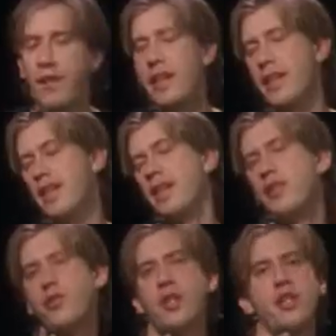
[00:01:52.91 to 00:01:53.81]
that in
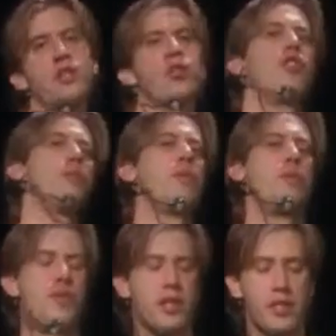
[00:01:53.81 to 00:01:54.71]
traditional Cuban
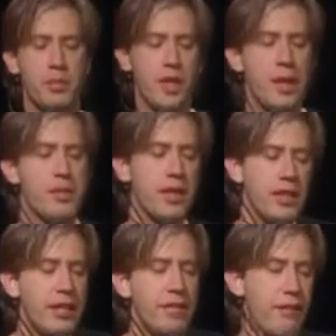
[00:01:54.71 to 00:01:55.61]
music, sometimes they leave
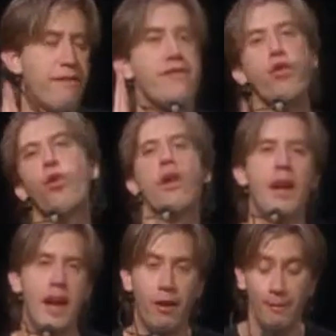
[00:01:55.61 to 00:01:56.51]
the 4
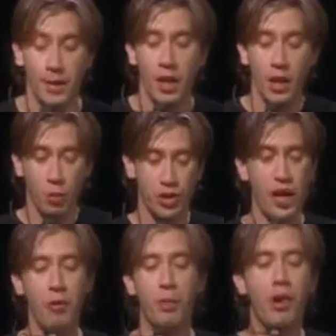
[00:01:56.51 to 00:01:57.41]
out, which I will
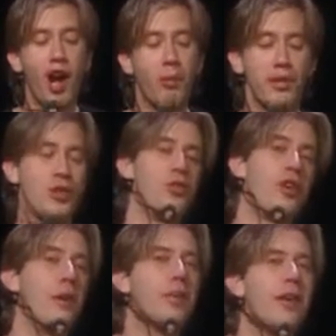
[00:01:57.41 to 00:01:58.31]
probably do when I
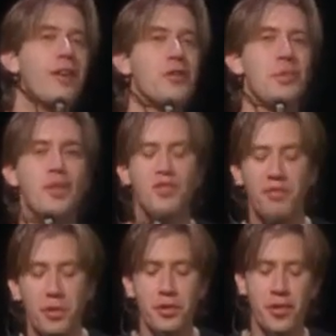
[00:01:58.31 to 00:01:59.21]
play this piece of
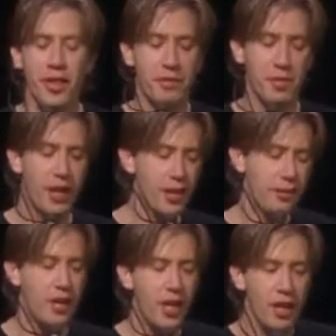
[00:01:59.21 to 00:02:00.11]
music. I've kind of
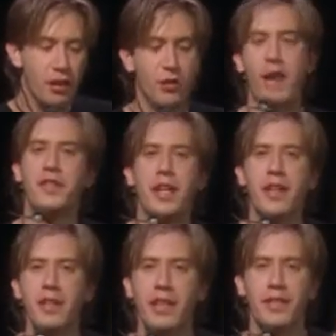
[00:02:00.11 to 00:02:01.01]
gravitated to
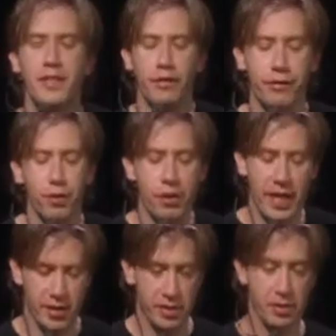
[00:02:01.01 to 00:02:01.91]
leaving the 4 out
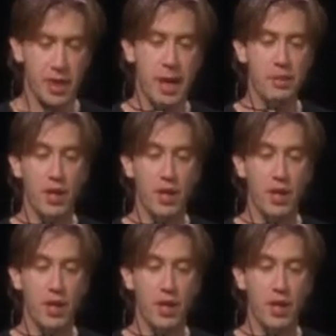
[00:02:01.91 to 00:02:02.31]
sometimes, and